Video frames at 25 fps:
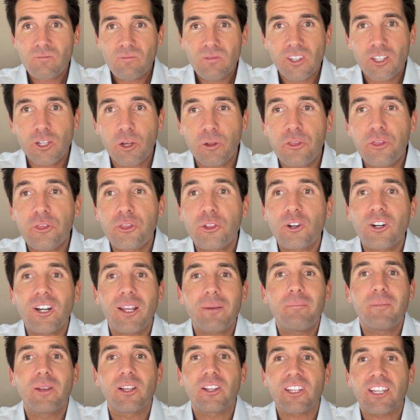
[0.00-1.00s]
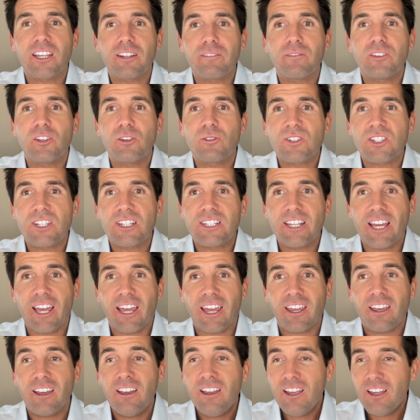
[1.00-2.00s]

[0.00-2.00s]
you know, 30 million views a day.